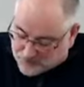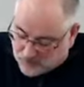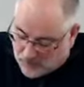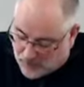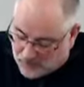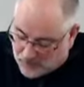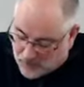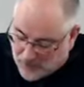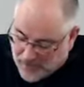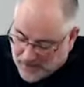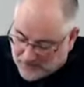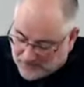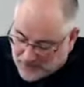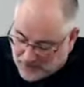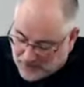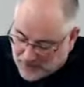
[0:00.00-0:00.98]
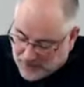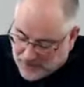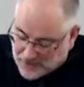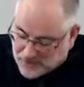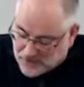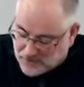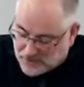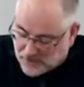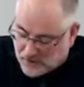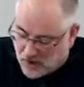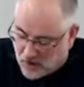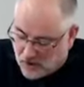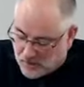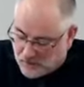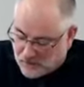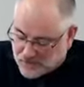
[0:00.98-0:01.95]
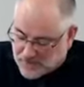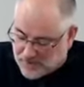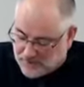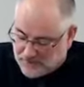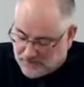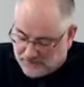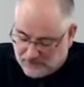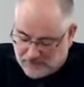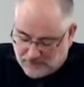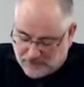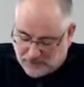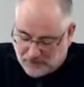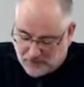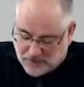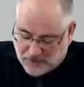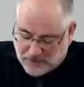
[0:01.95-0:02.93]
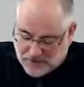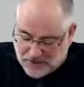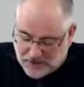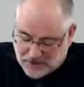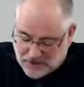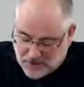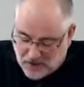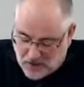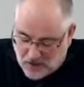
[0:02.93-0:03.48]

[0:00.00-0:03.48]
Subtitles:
Their lack of dedication to their calling was evident in 1536.